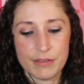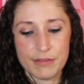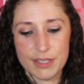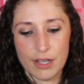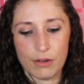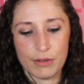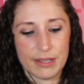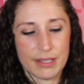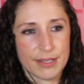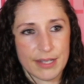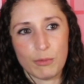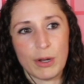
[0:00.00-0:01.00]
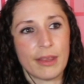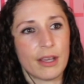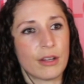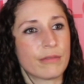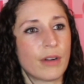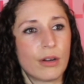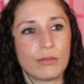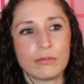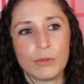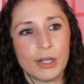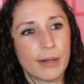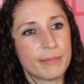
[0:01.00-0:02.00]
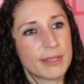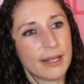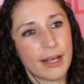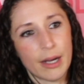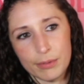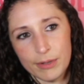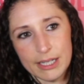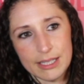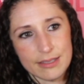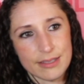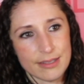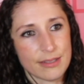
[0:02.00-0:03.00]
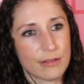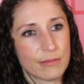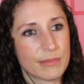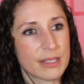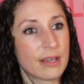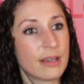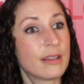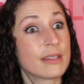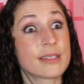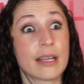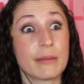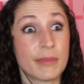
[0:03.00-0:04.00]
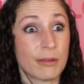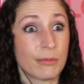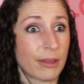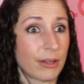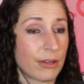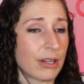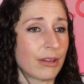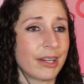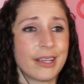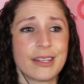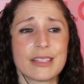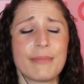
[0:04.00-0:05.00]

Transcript: So in the same way that your phone will update operating systems, same thing with your hearing aids.